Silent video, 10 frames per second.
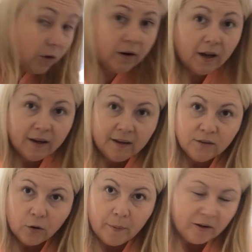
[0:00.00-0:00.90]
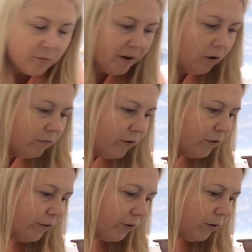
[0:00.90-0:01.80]
So I need to go back to my
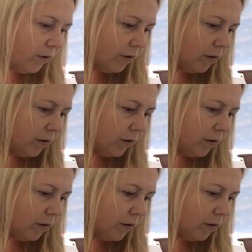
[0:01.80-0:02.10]
converter.